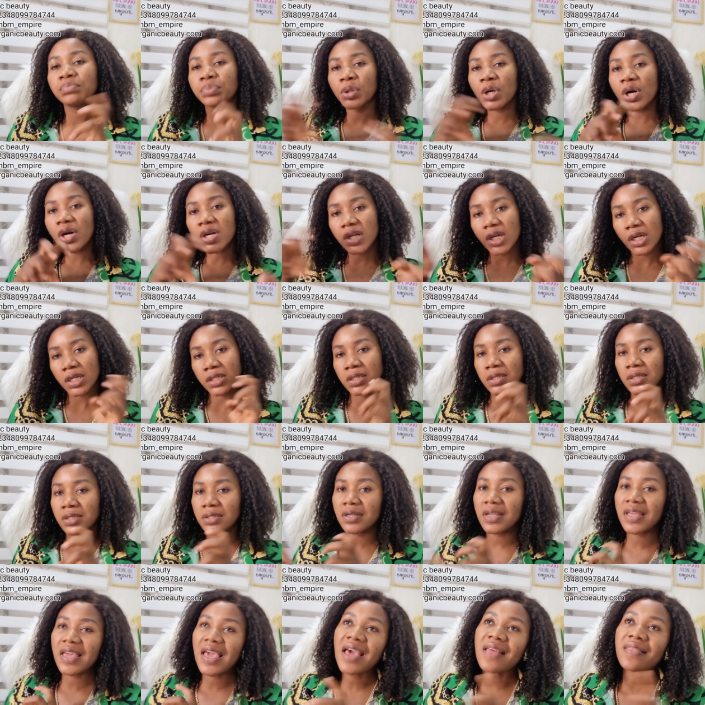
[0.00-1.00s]

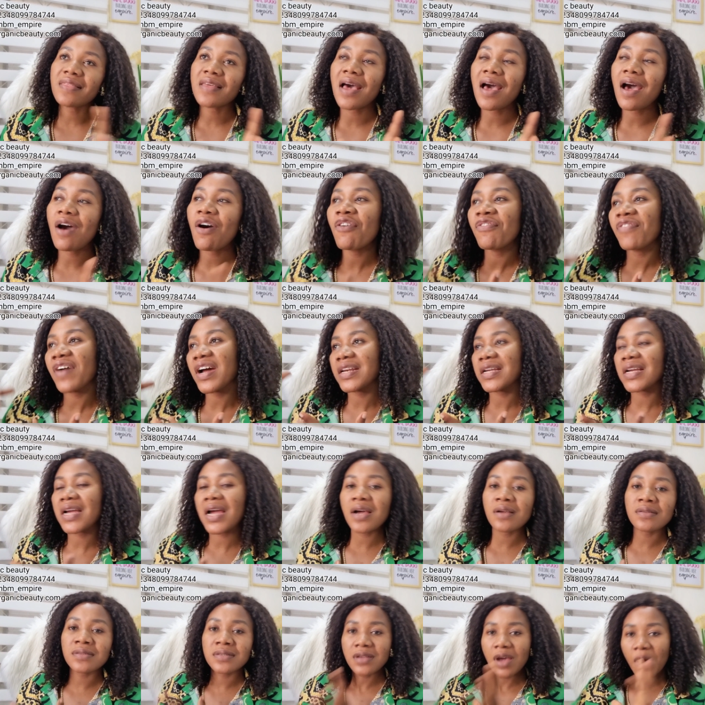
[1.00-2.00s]
products together,
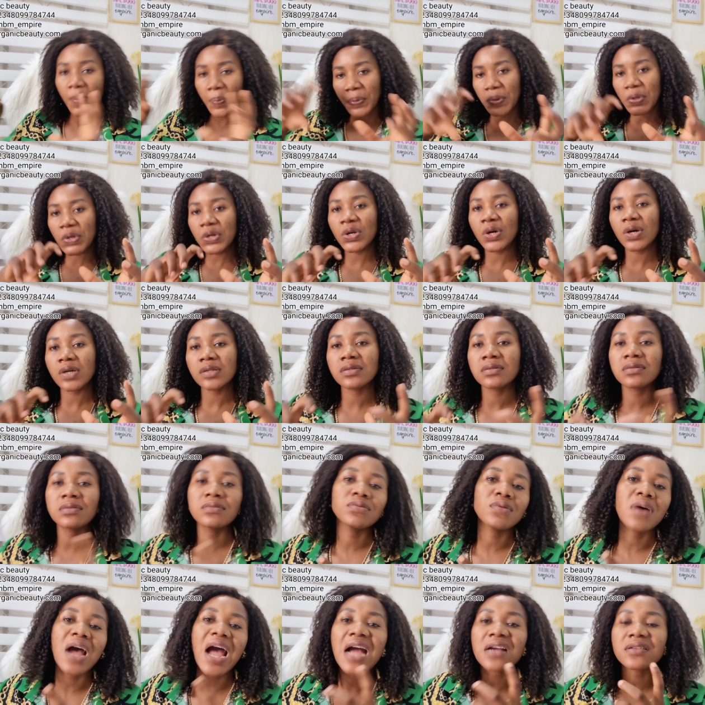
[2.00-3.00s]
over-the-counter products,
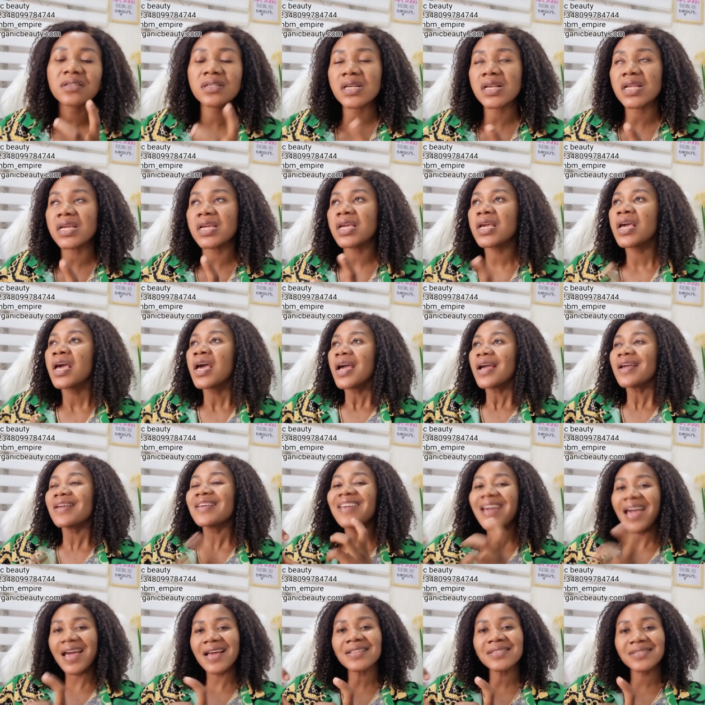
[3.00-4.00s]
to actually
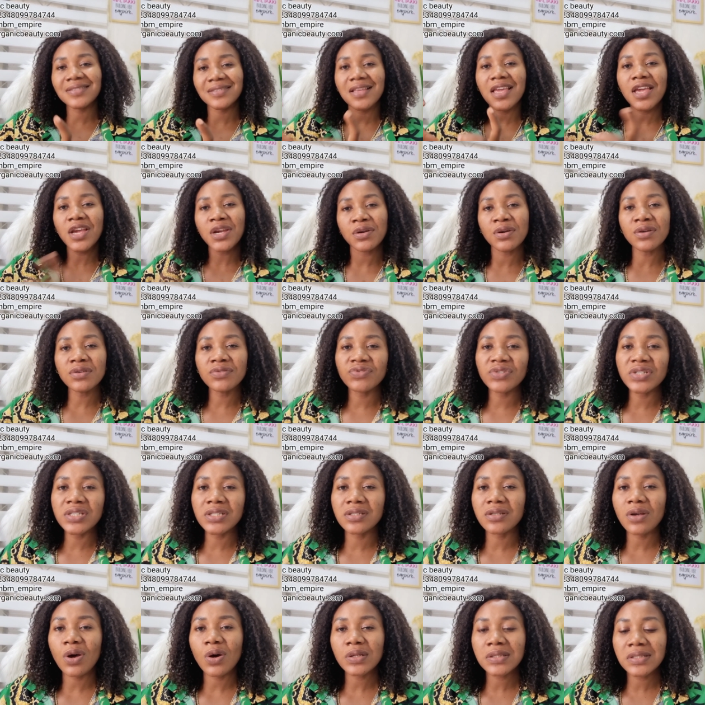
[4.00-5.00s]
get a good
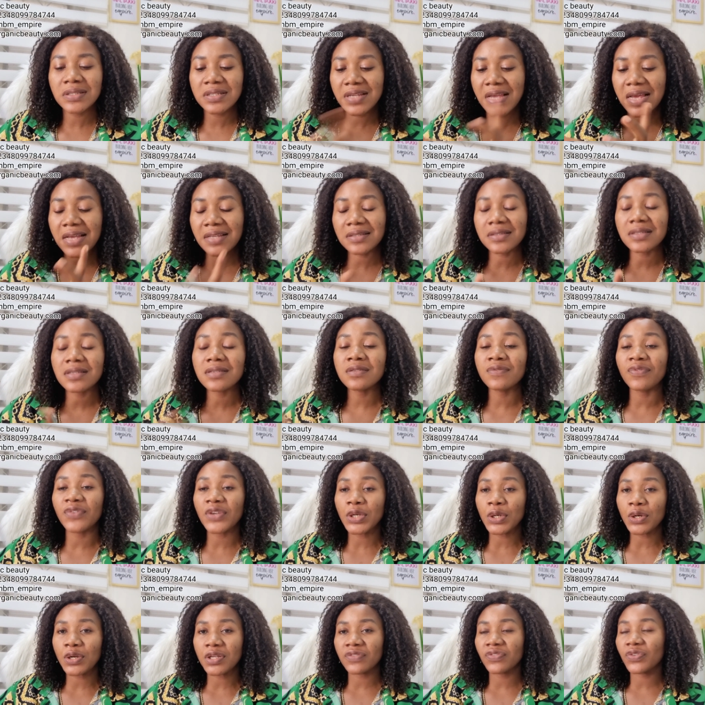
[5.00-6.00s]
result. Yes, this
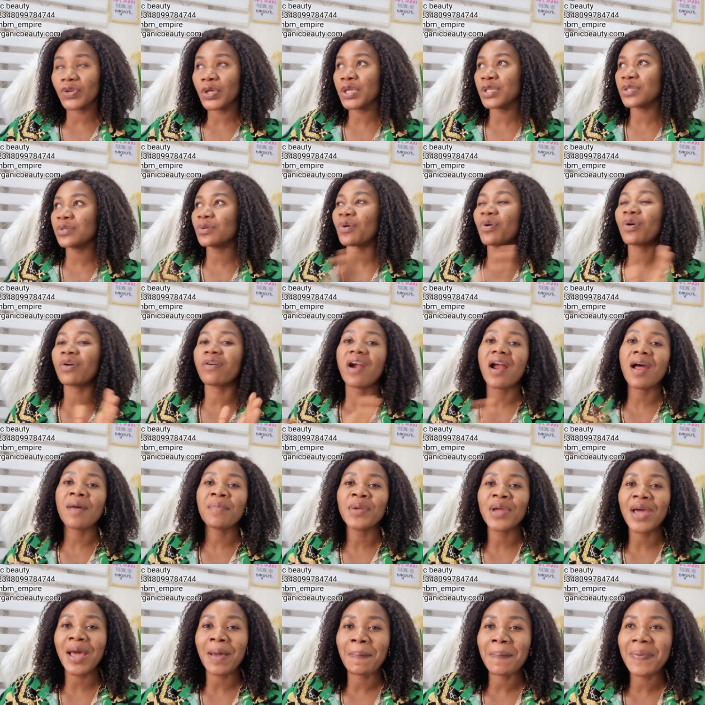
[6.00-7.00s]
video is for you. So
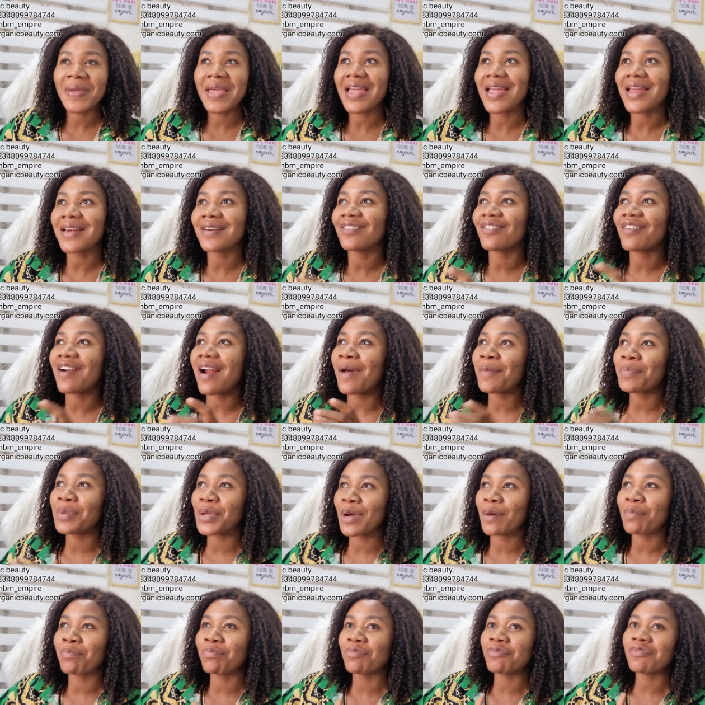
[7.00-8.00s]
grab your pen, grab
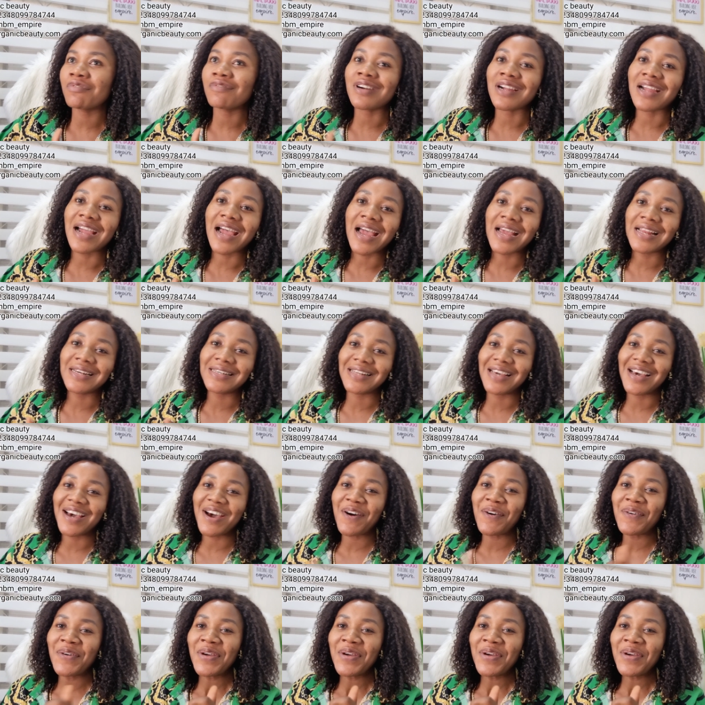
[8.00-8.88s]
your book, and